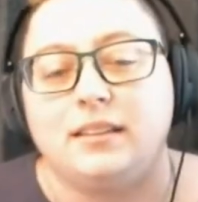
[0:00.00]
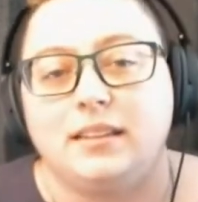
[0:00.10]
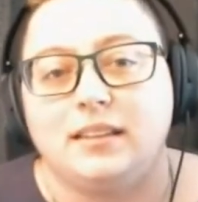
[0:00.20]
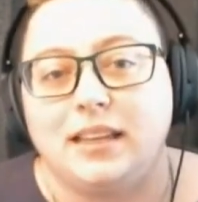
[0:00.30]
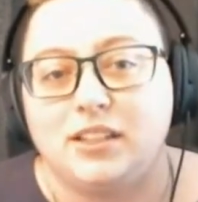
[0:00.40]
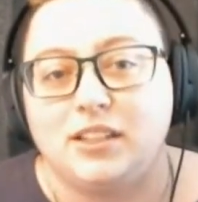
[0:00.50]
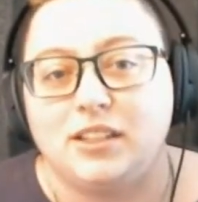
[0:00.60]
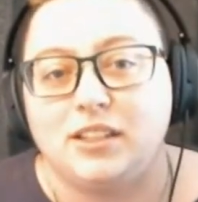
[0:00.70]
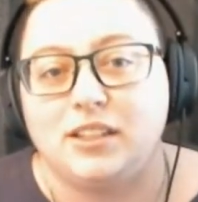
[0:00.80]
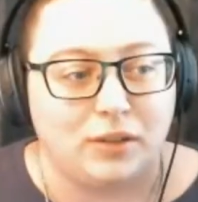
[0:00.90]
the
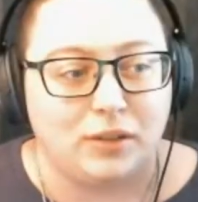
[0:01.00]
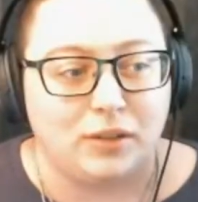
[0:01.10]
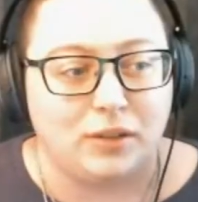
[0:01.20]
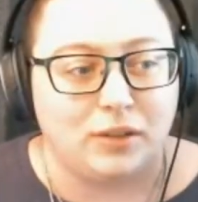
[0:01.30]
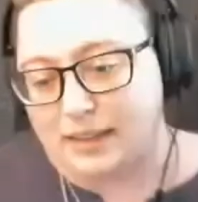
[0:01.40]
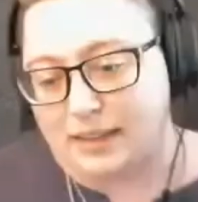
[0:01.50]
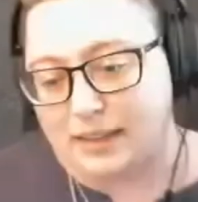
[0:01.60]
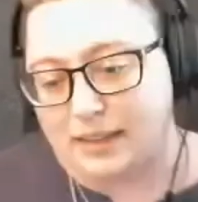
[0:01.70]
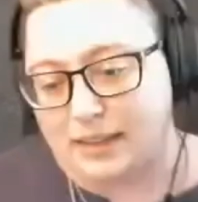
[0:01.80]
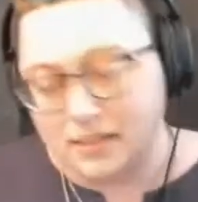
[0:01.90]
legend you get to like
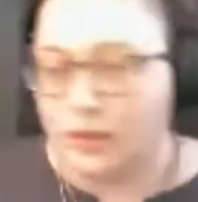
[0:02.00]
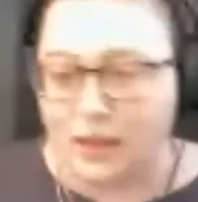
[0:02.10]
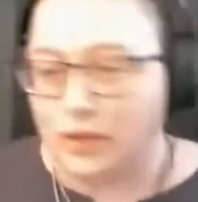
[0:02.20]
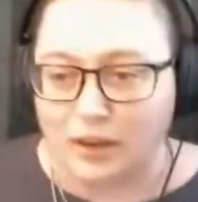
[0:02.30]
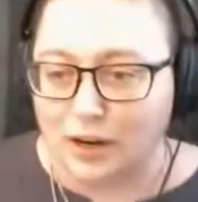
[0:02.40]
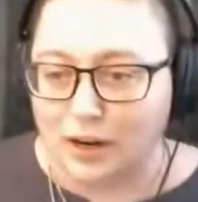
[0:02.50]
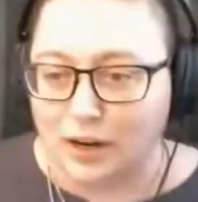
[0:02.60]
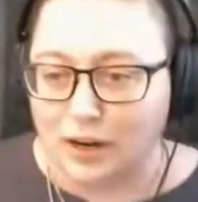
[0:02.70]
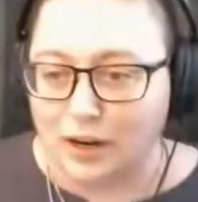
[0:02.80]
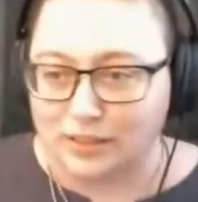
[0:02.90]
detail who they
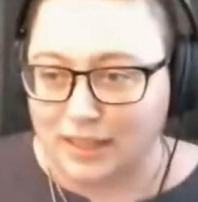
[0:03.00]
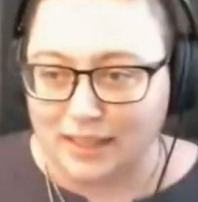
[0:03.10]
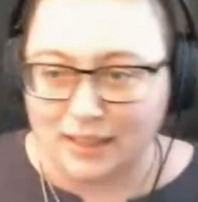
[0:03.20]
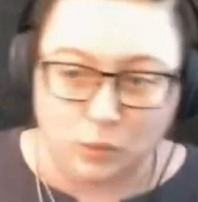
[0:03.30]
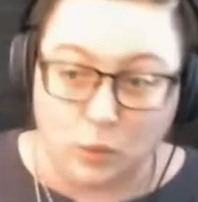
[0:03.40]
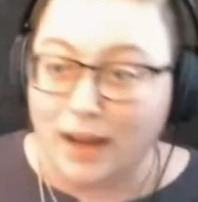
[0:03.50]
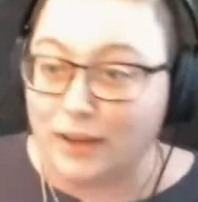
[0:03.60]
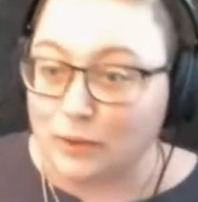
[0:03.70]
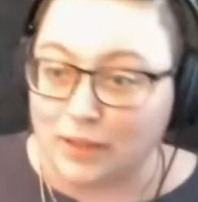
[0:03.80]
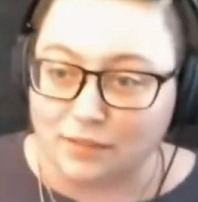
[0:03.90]
are and what they're like
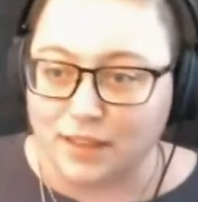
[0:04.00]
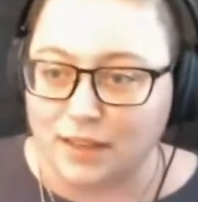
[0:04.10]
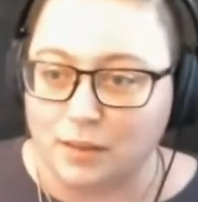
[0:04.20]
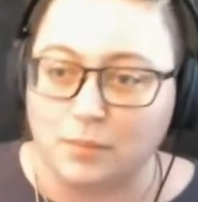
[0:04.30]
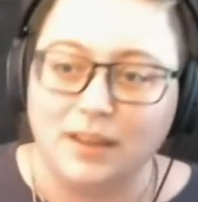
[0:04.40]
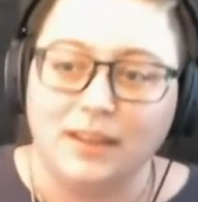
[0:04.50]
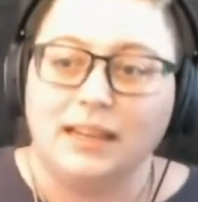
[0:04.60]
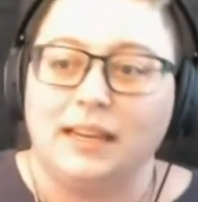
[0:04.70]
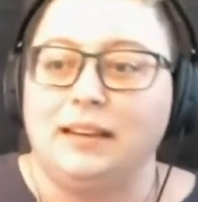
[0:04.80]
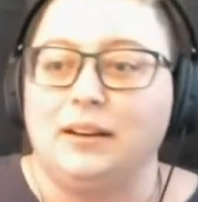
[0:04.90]
and why you love them
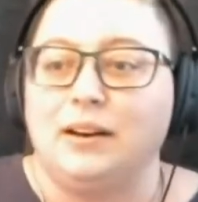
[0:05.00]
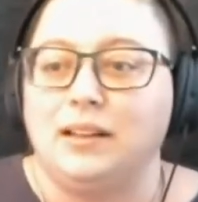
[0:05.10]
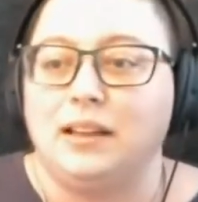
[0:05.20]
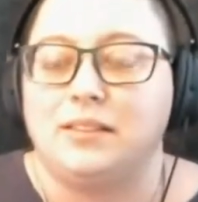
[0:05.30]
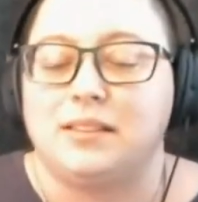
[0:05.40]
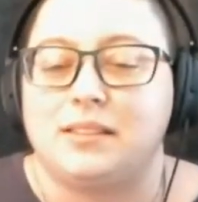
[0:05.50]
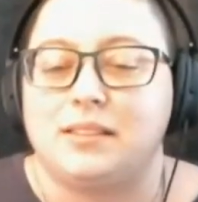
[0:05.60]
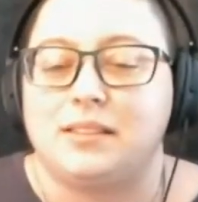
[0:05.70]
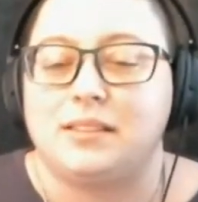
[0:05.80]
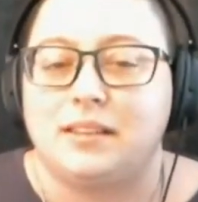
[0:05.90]
and all of
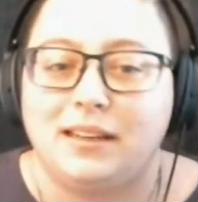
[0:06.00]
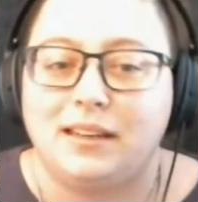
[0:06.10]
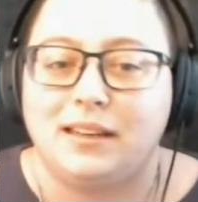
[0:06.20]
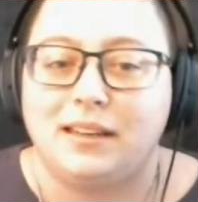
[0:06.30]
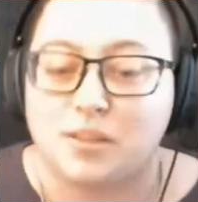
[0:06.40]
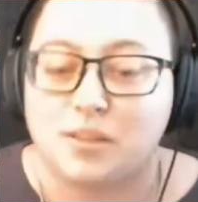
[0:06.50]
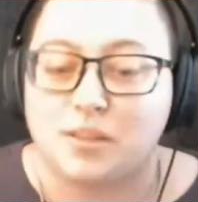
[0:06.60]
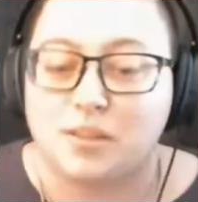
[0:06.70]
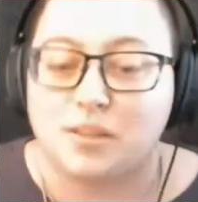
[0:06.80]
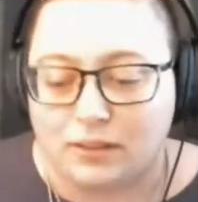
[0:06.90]
this stuff. And you
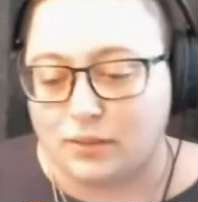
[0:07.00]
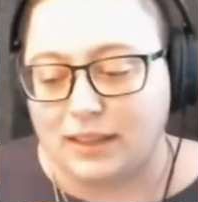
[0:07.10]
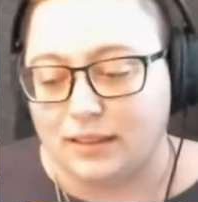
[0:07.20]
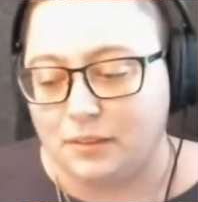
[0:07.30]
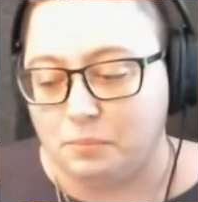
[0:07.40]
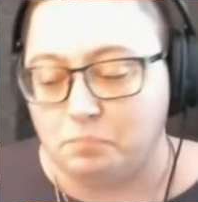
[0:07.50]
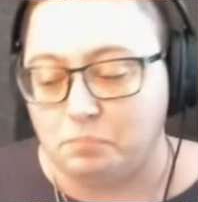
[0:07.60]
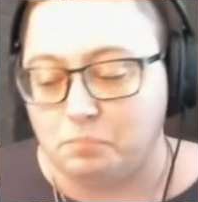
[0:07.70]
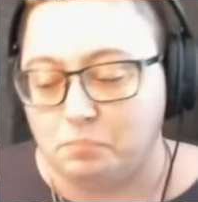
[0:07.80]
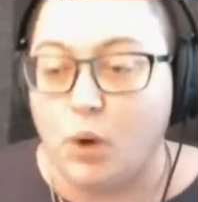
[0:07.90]
just play through like
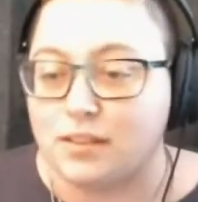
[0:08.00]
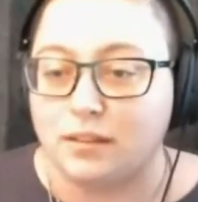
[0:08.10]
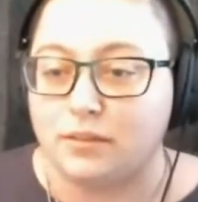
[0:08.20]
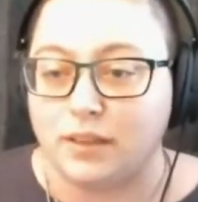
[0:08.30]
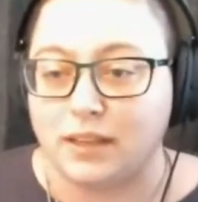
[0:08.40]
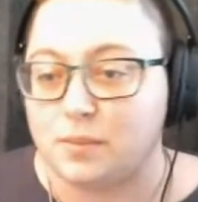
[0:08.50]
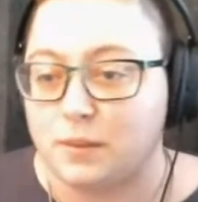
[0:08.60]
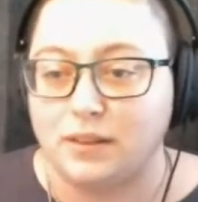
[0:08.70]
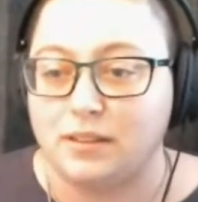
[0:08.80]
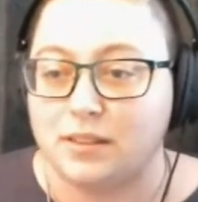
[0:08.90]
moments of
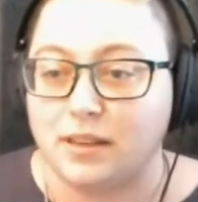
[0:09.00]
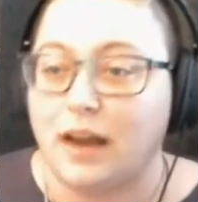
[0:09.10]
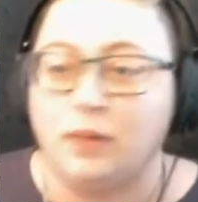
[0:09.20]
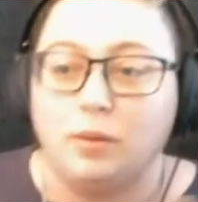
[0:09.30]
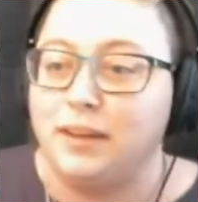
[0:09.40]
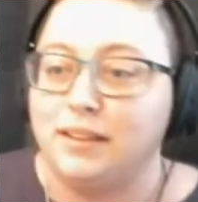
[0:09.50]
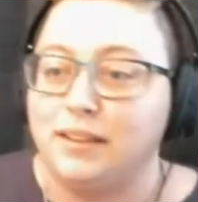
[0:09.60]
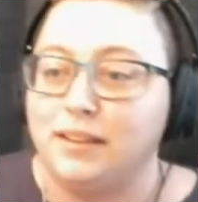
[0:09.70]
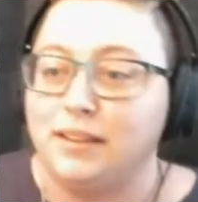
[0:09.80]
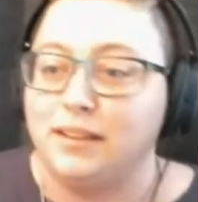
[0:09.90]
experiencing how
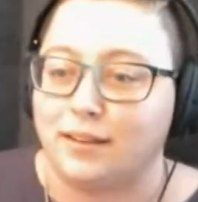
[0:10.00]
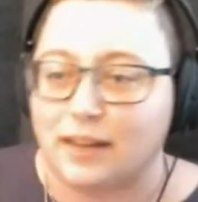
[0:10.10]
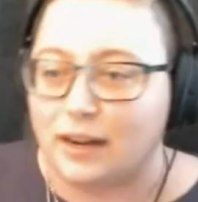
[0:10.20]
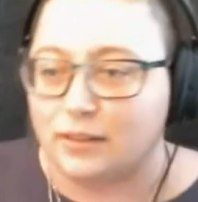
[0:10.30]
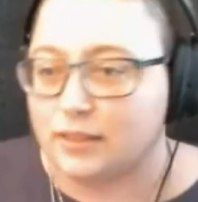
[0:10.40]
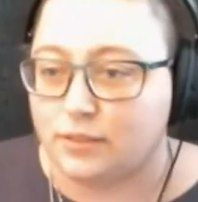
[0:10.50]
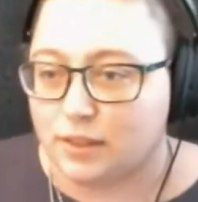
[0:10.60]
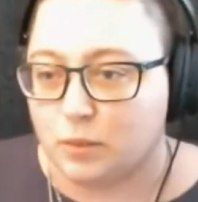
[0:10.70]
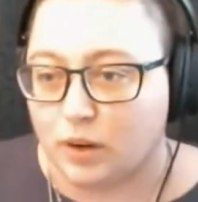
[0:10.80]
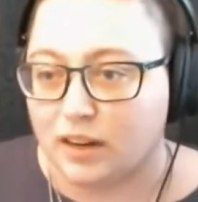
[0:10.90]
amazing they are and how in
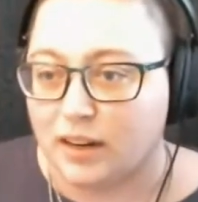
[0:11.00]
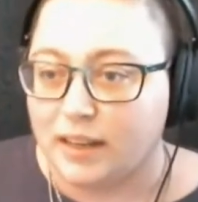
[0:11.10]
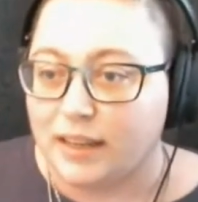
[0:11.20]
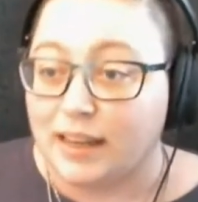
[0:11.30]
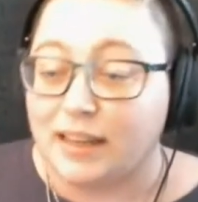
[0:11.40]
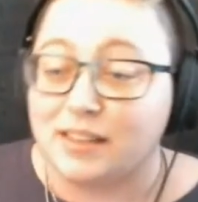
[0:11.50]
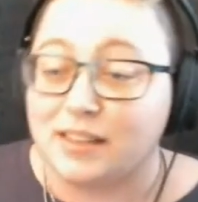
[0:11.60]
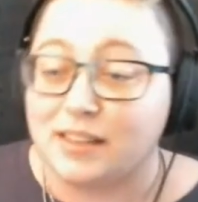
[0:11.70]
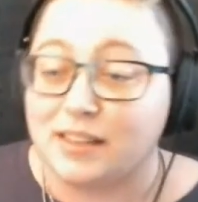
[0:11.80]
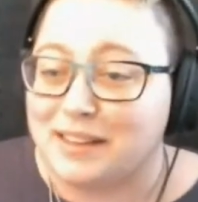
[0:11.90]
love with them you are.
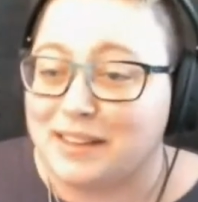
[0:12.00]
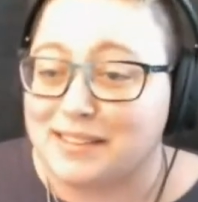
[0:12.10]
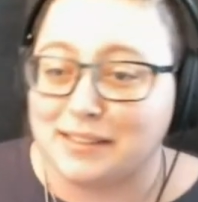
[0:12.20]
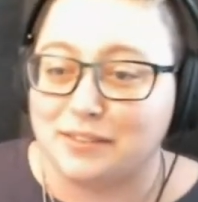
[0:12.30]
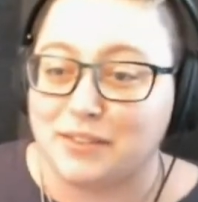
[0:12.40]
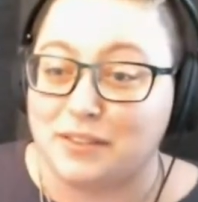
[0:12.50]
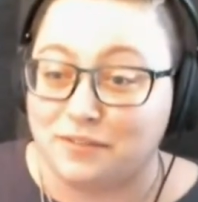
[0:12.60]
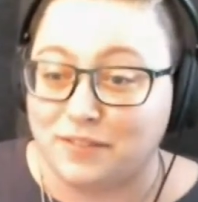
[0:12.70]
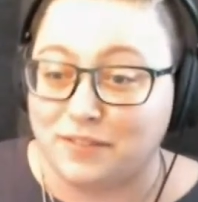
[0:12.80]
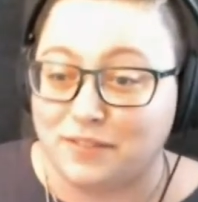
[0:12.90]
And it's a very positive
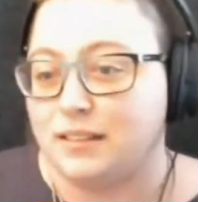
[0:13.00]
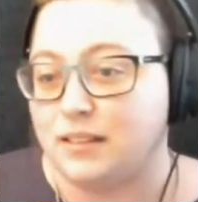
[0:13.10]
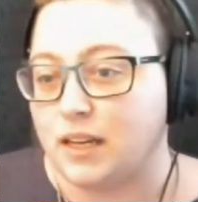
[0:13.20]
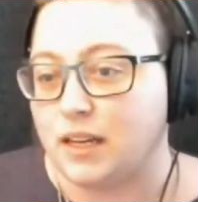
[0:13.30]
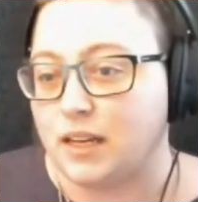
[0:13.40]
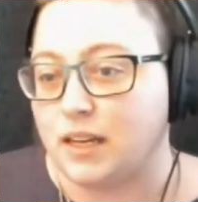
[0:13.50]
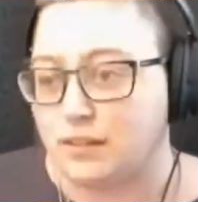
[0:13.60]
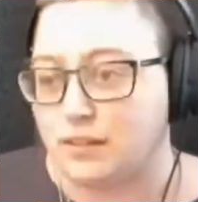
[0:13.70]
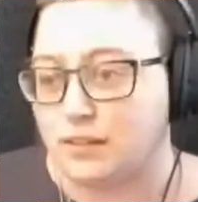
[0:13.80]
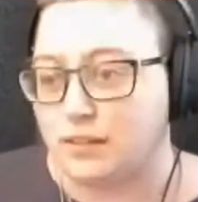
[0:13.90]
and fun kind
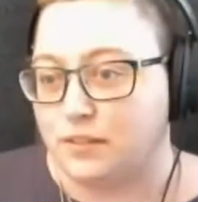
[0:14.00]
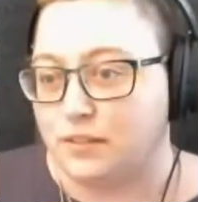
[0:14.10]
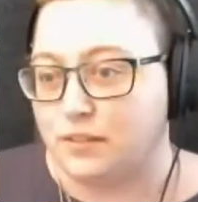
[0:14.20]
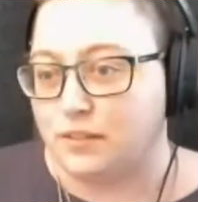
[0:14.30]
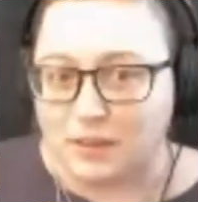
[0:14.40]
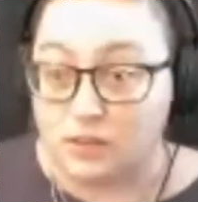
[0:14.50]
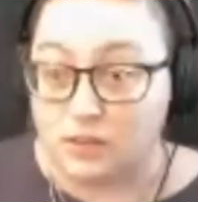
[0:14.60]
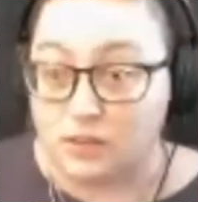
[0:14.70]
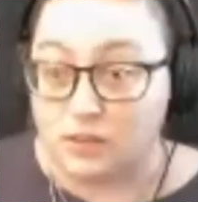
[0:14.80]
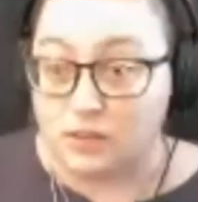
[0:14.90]
of thing to
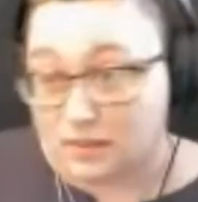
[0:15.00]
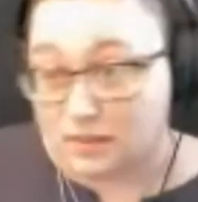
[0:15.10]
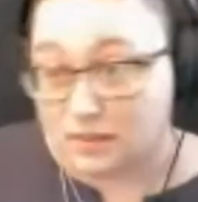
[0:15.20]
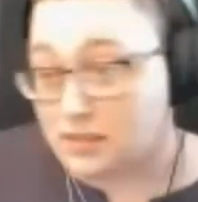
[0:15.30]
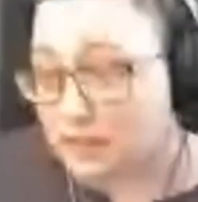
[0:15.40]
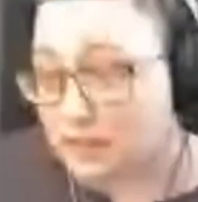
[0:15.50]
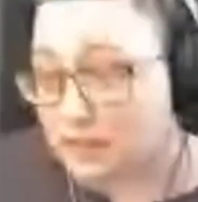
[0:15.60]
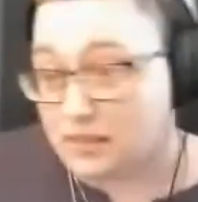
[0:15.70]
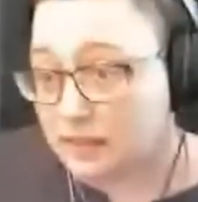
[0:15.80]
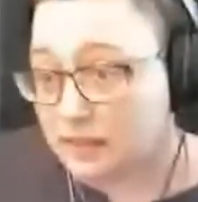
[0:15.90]
play that's very
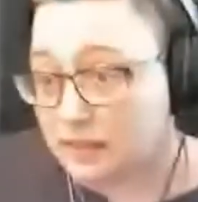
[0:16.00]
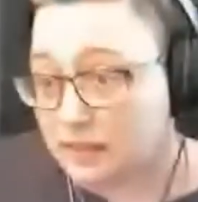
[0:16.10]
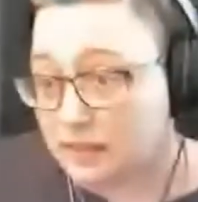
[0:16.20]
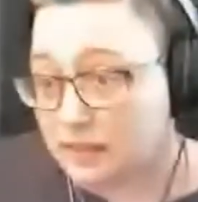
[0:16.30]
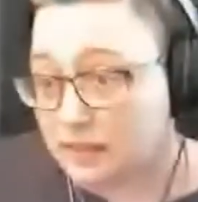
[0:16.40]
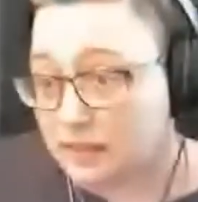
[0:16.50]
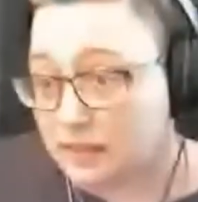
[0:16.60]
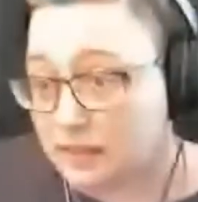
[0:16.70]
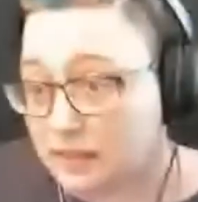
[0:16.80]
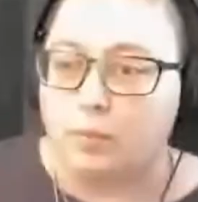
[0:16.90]
silly inherently.